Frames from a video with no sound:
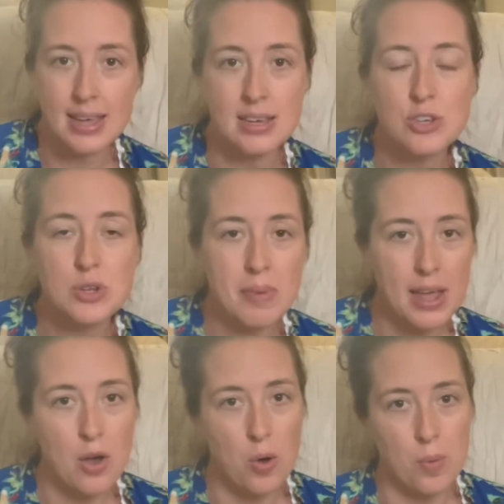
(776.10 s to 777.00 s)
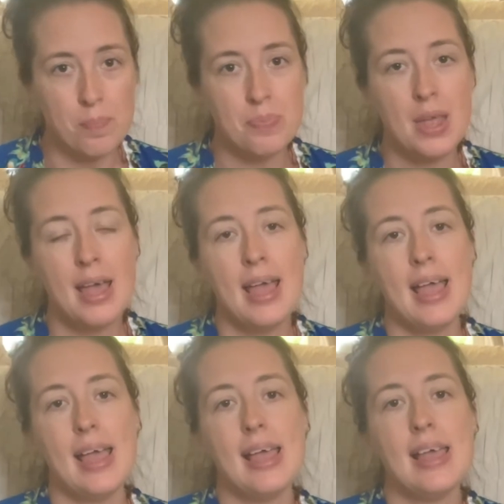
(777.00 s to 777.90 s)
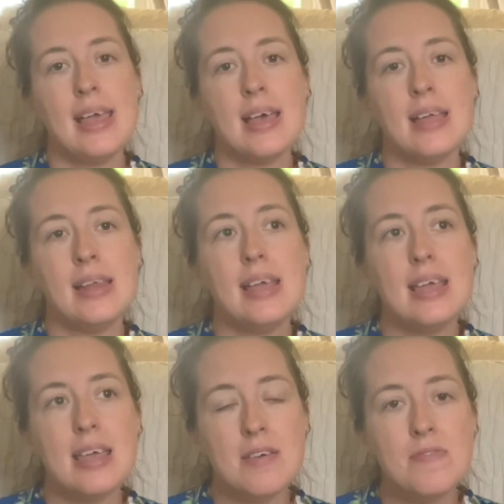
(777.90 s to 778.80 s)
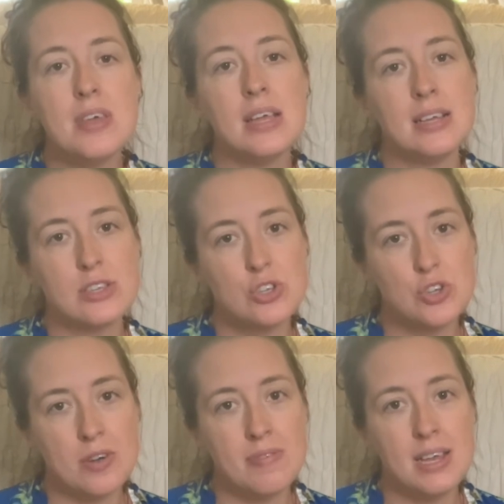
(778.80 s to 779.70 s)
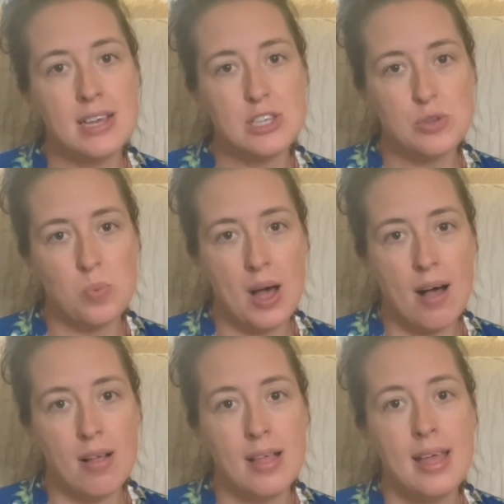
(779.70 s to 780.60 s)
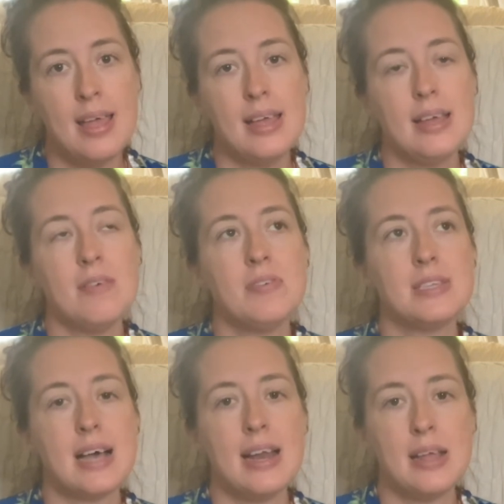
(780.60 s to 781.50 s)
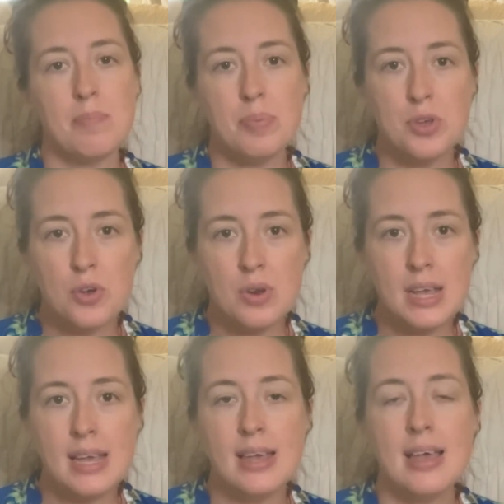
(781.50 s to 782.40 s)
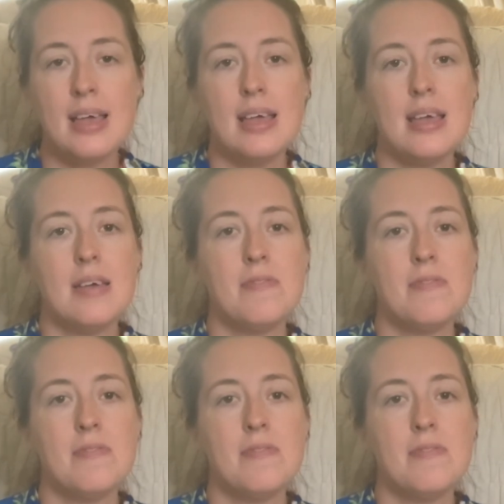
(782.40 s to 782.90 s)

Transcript: into my home, and if it is serving us well, if it's adding beauty, if